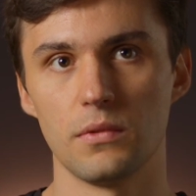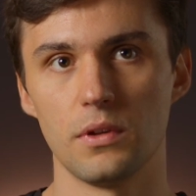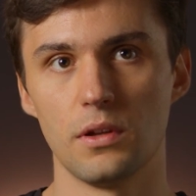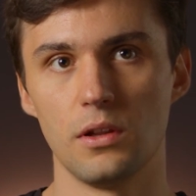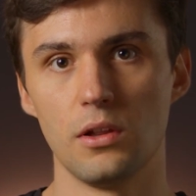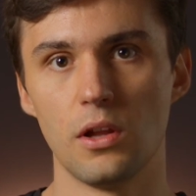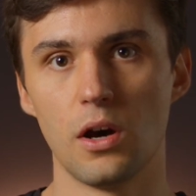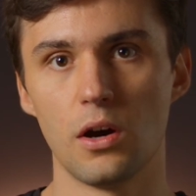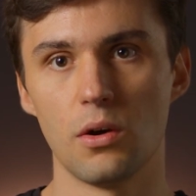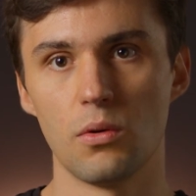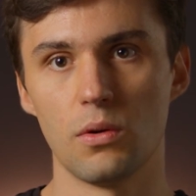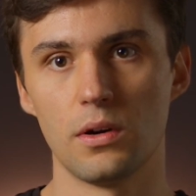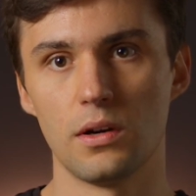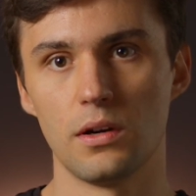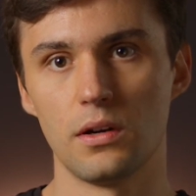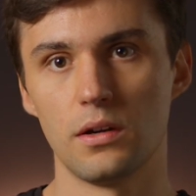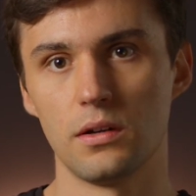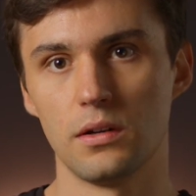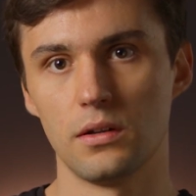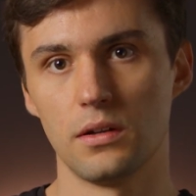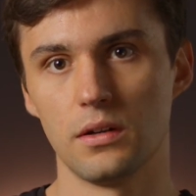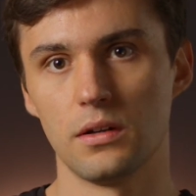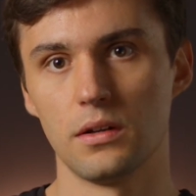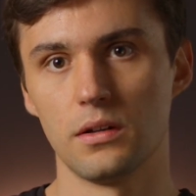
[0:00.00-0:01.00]

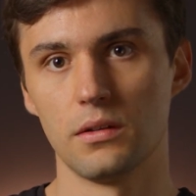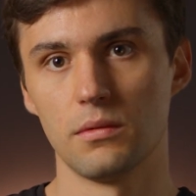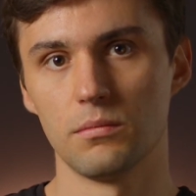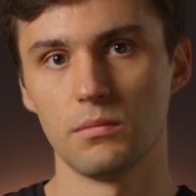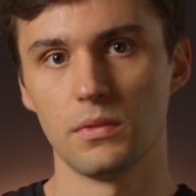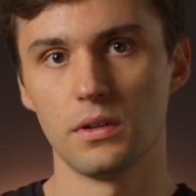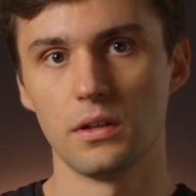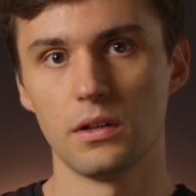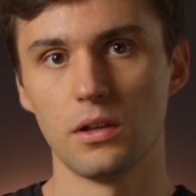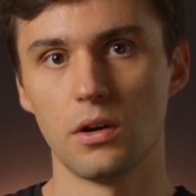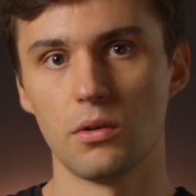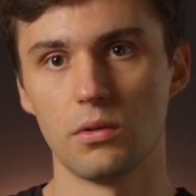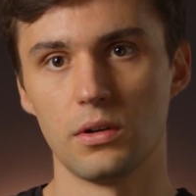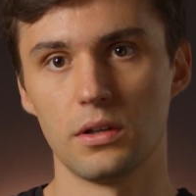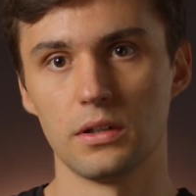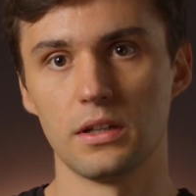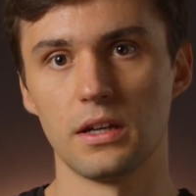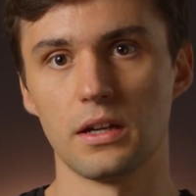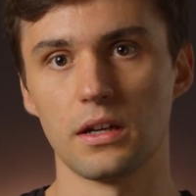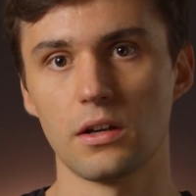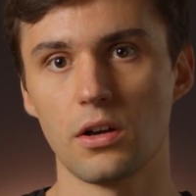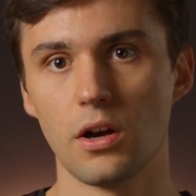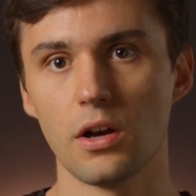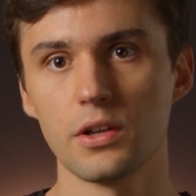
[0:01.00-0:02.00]
lower
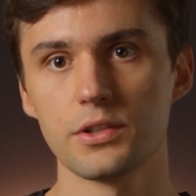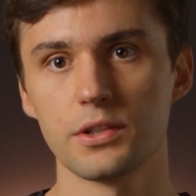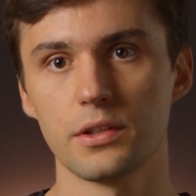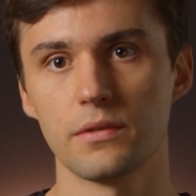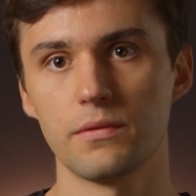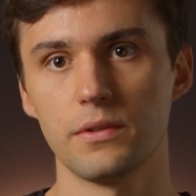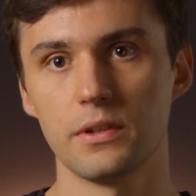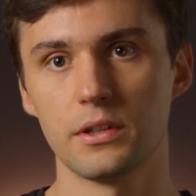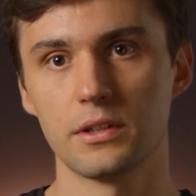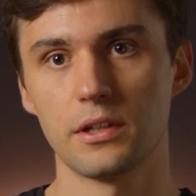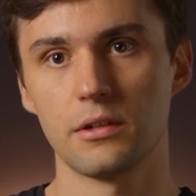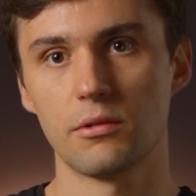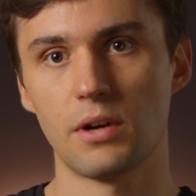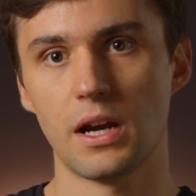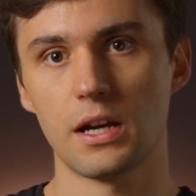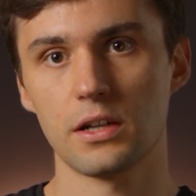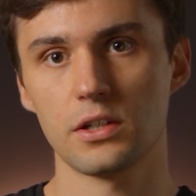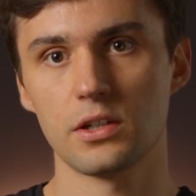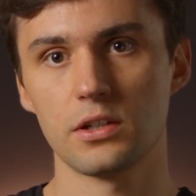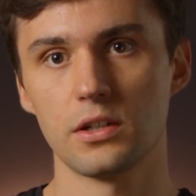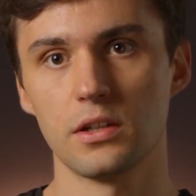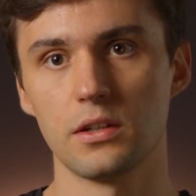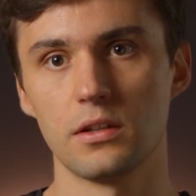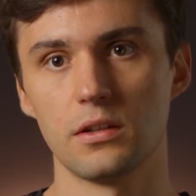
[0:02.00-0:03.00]
the cost of
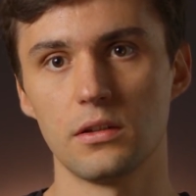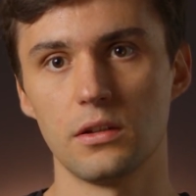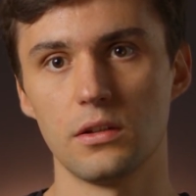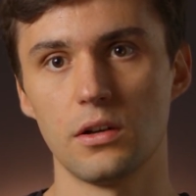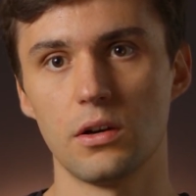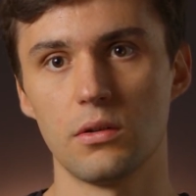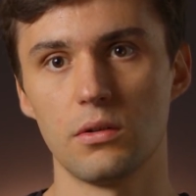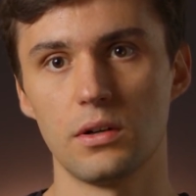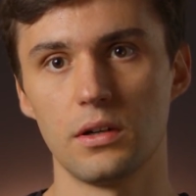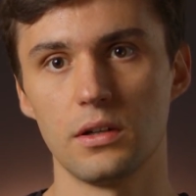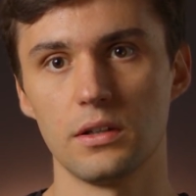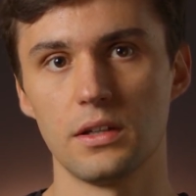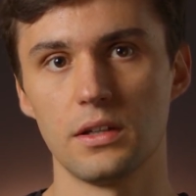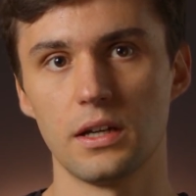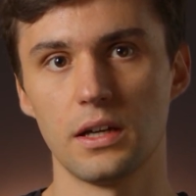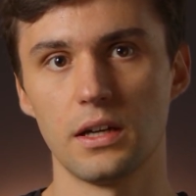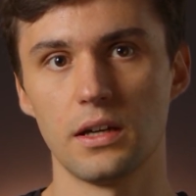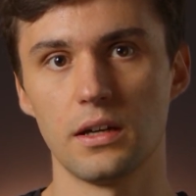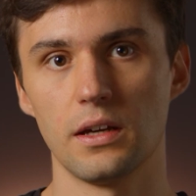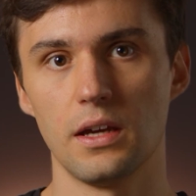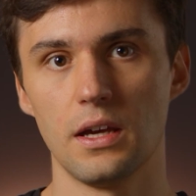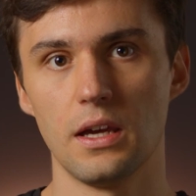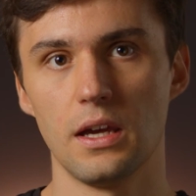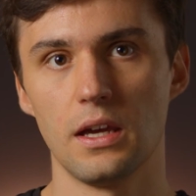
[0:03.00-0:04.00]
interaction, lower
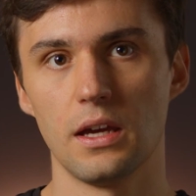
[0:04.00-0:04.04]
the